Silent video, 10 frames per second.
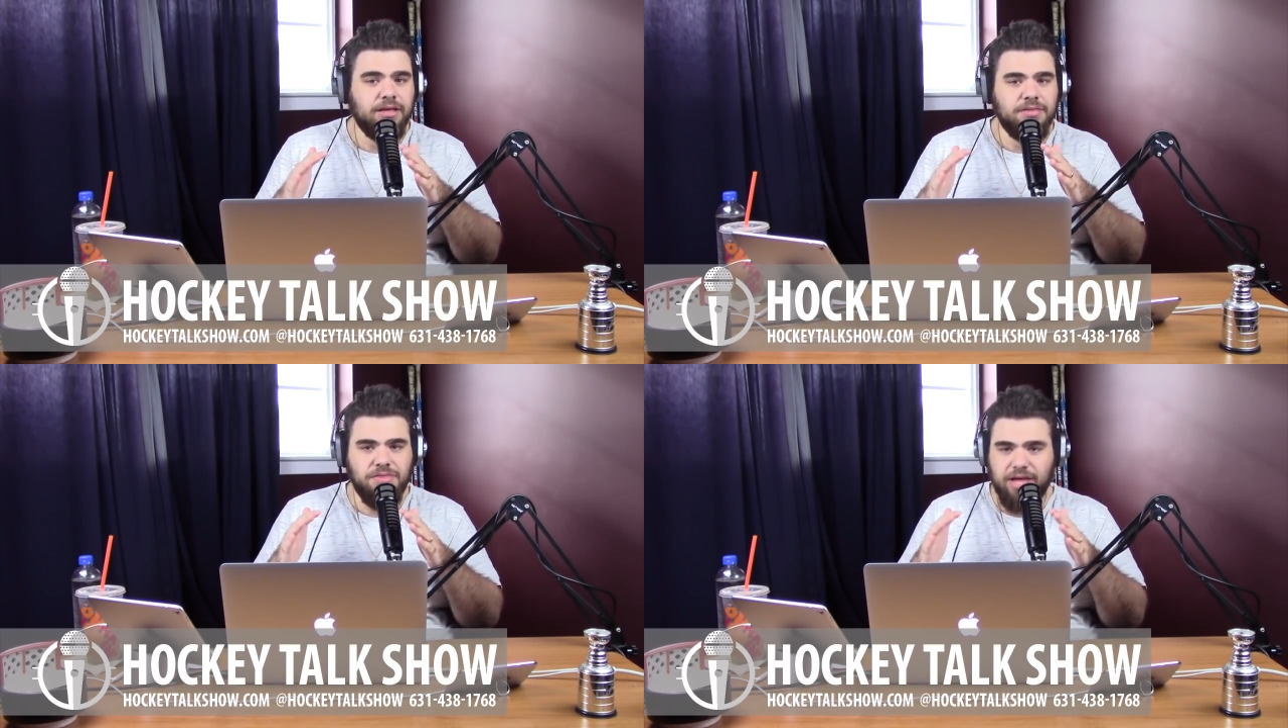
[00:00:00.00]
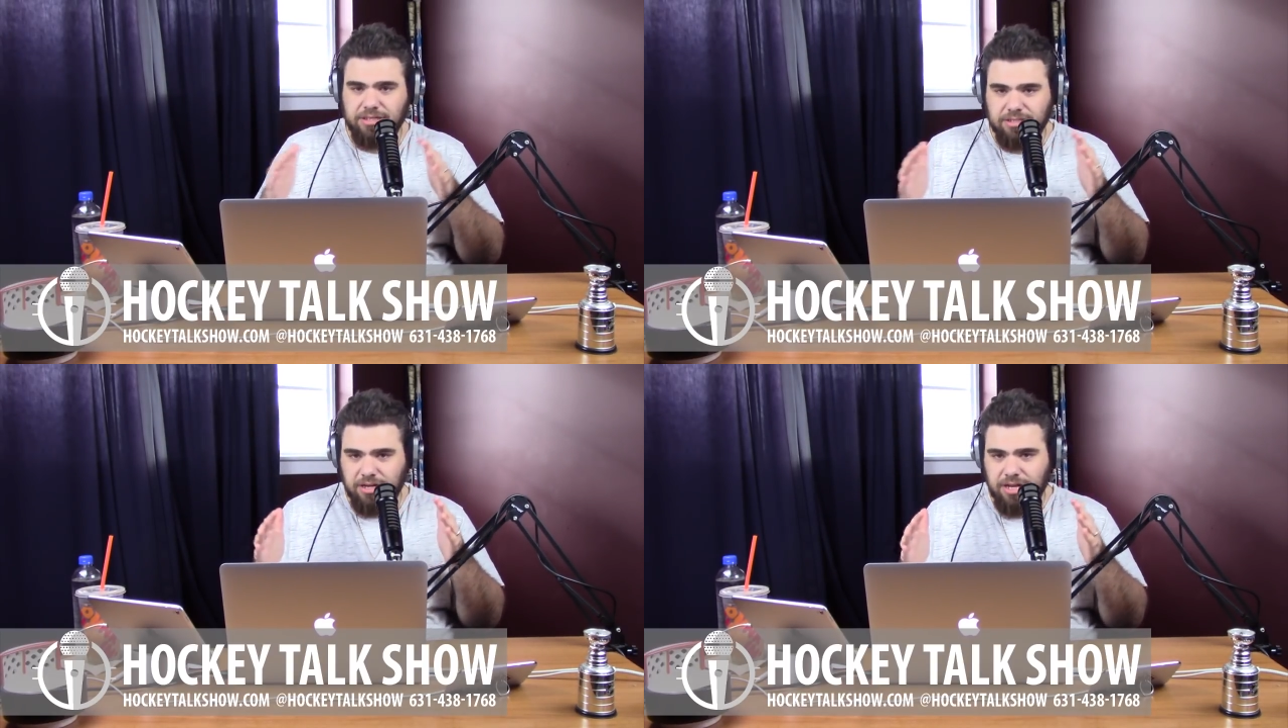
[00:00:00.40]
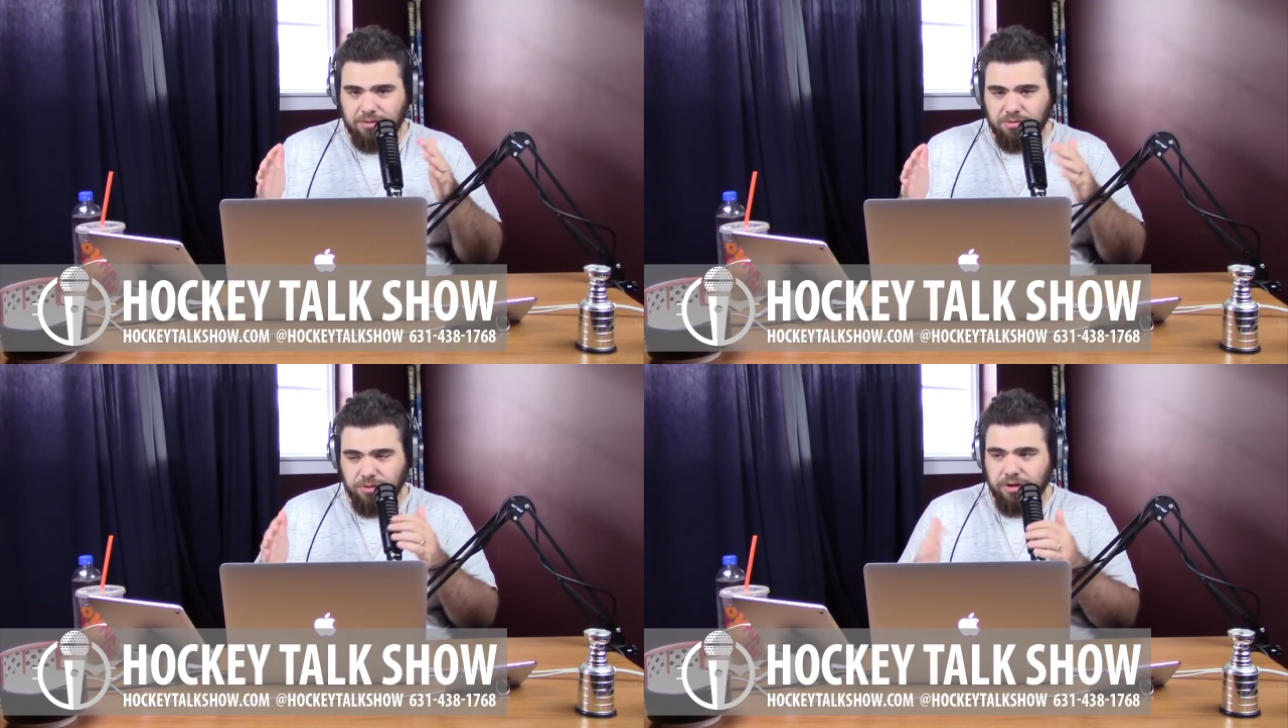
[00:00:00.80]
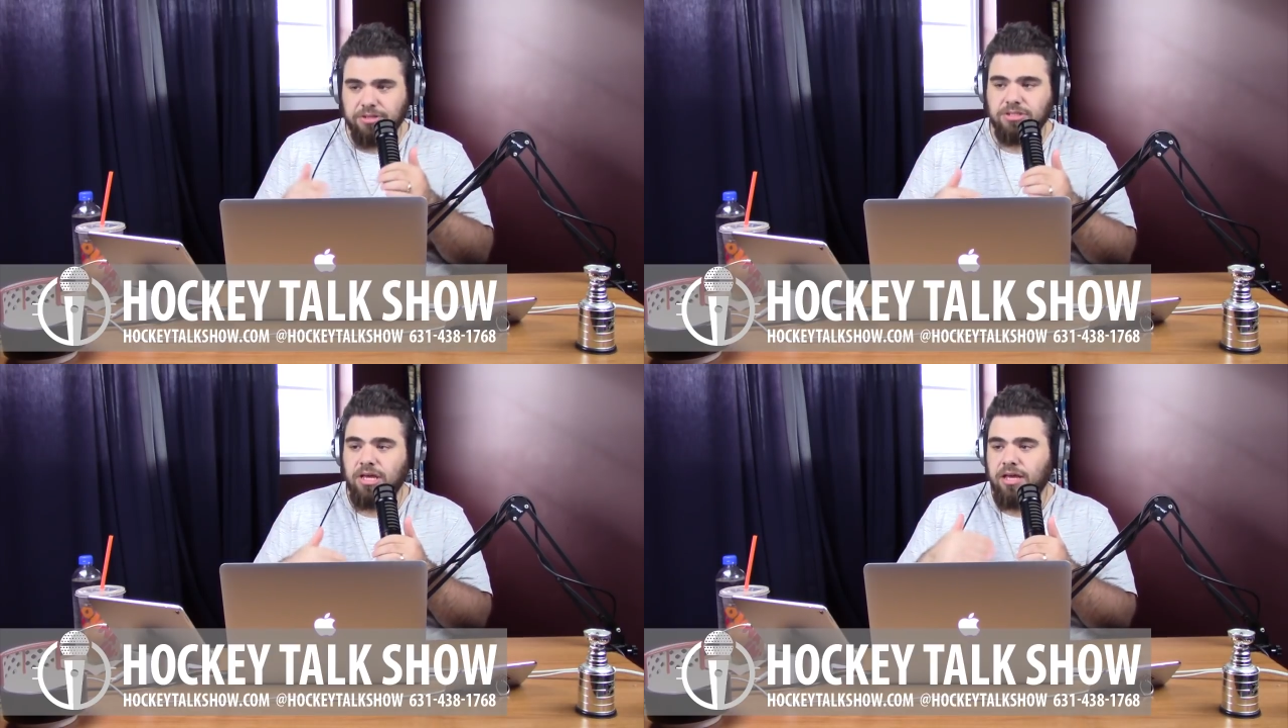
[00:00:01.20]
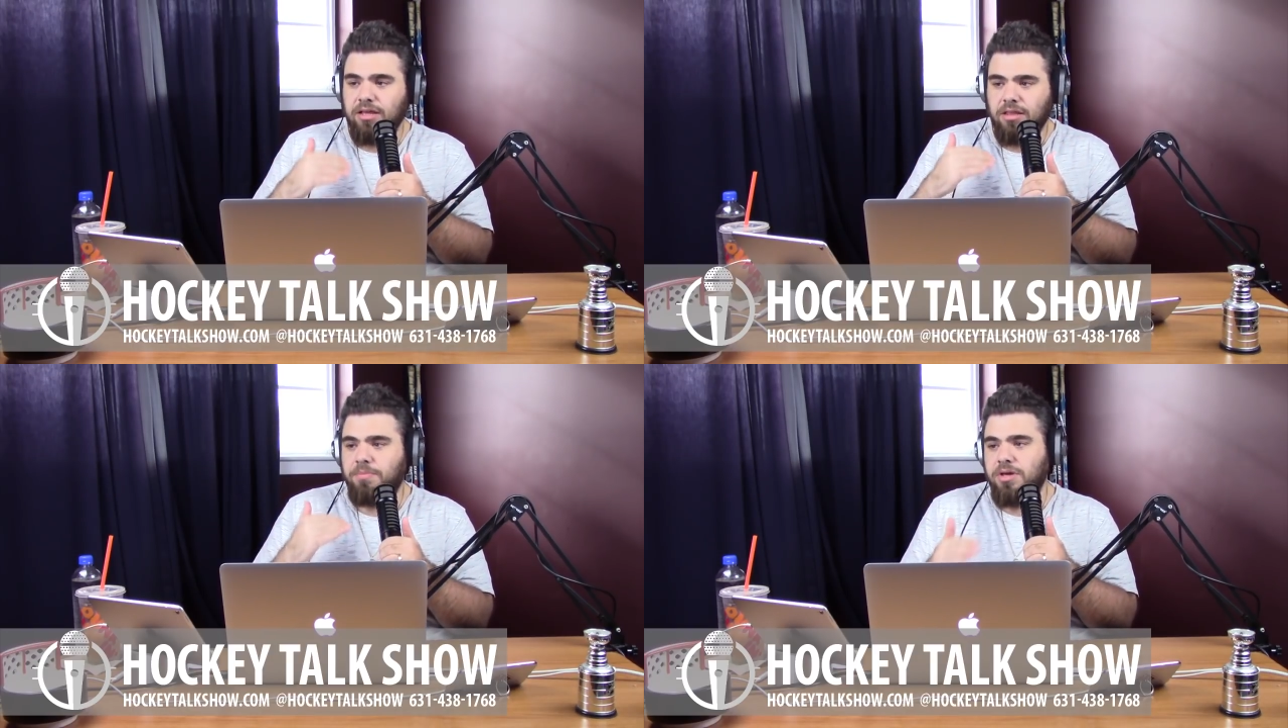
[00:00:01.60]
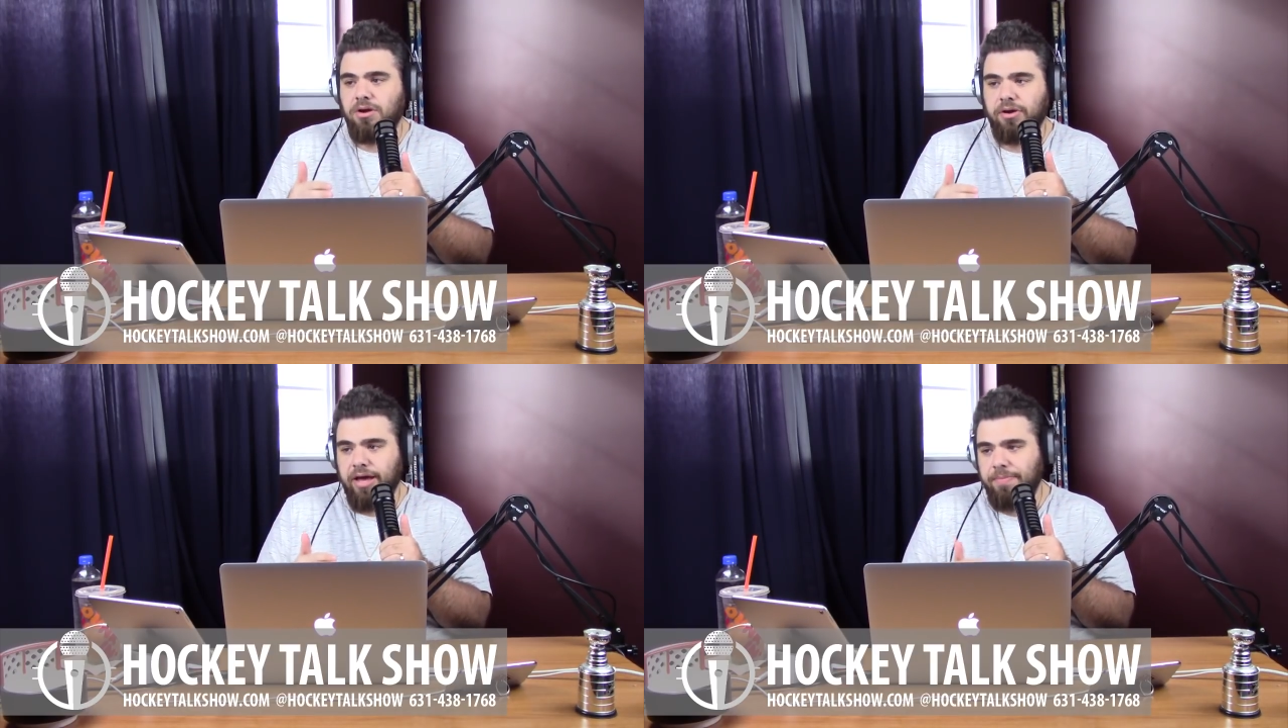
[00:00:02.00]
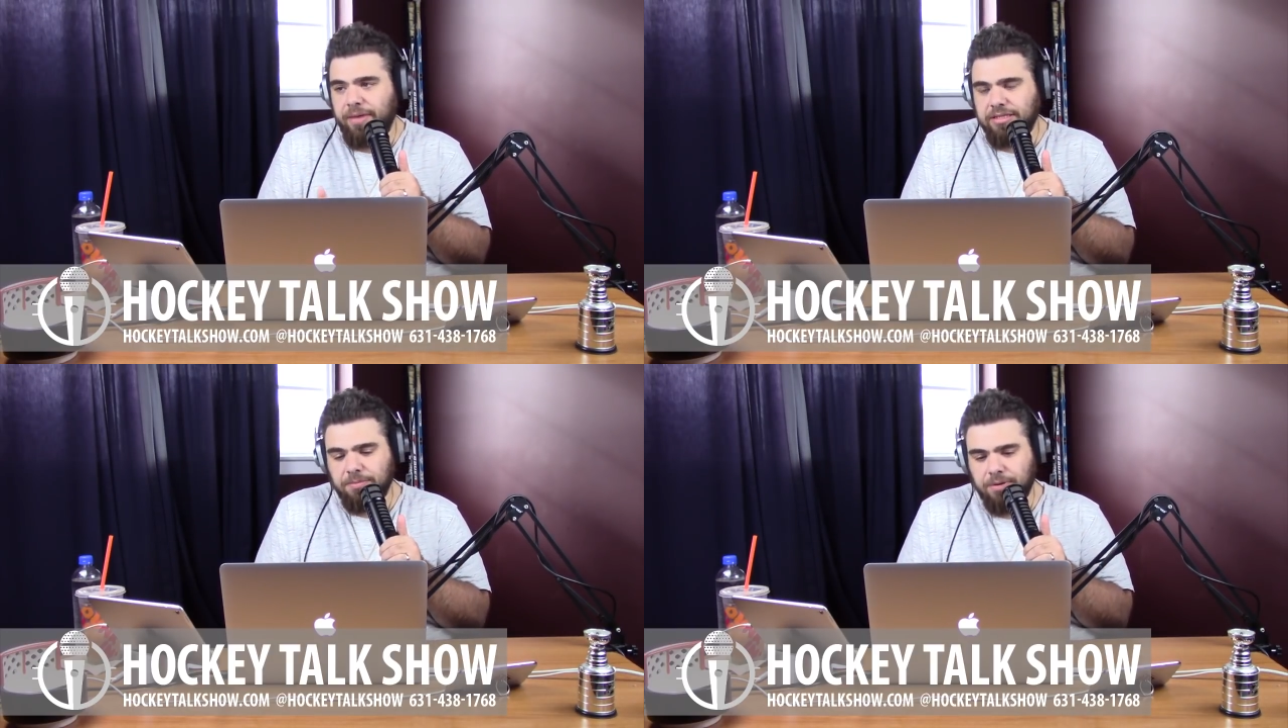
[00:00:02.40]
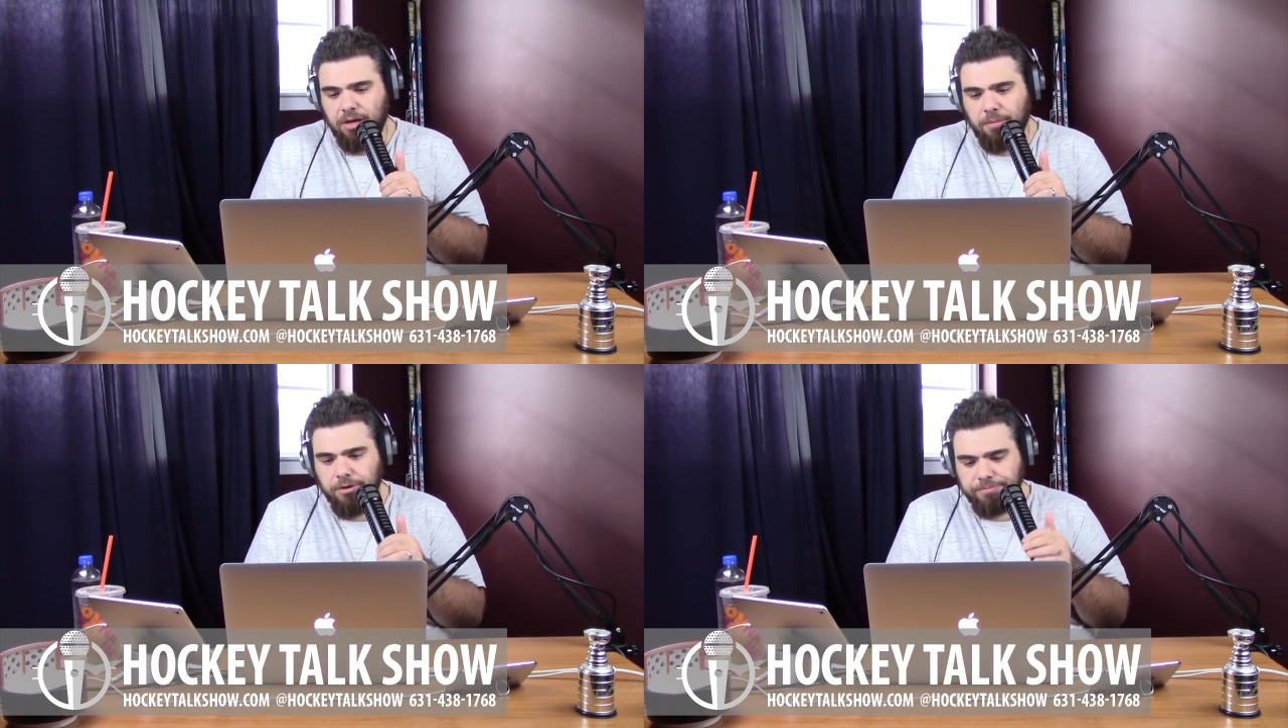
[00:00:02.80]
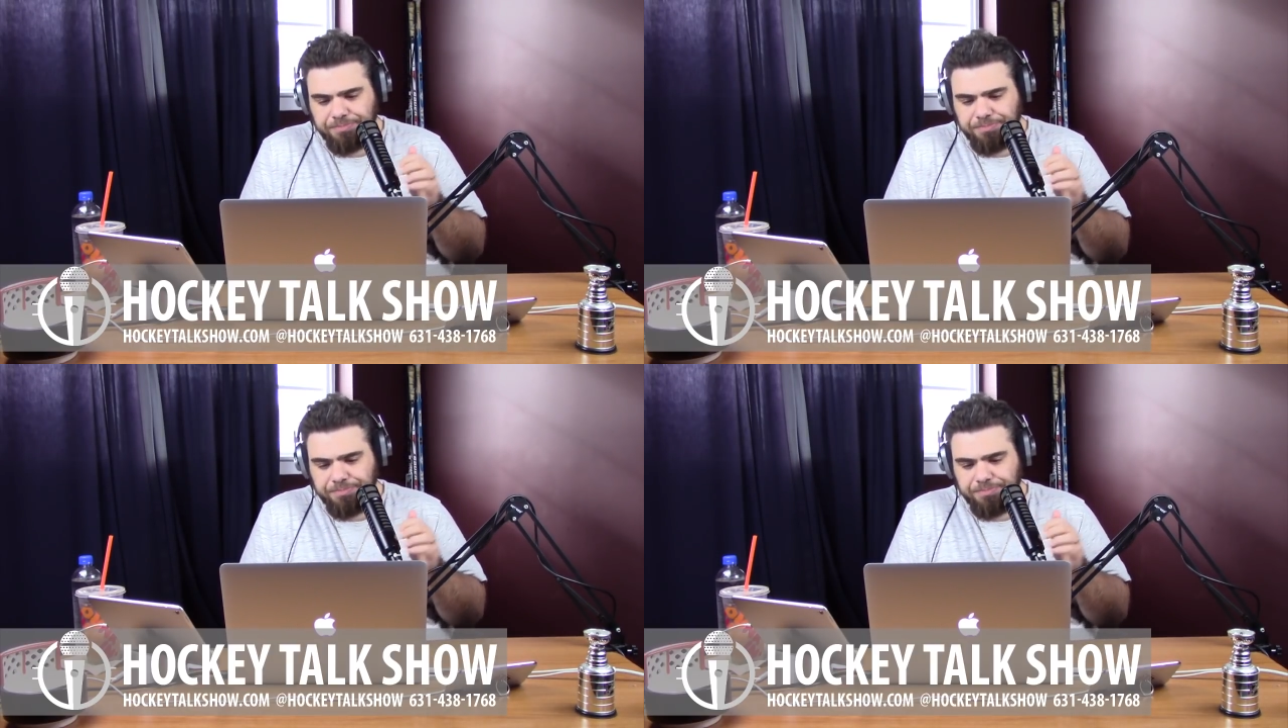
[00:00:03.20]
That's not how it works. The PR guy makes up a number.